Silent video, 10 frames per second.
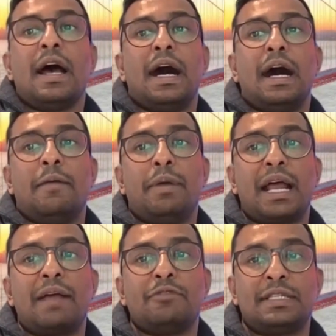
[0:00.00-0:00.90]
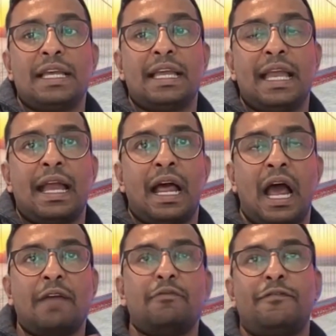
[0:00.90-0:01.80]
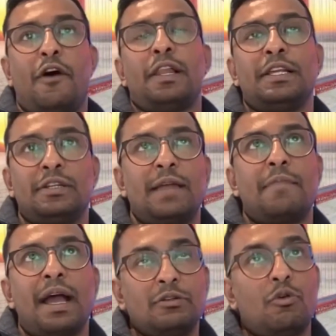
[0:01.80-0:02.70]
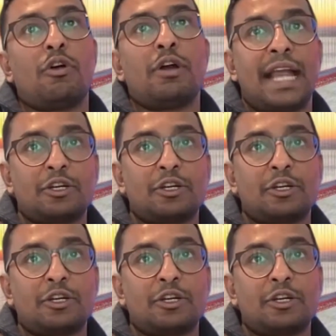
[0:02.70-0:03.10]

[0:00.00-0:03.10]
But I would say I would fall into that minority.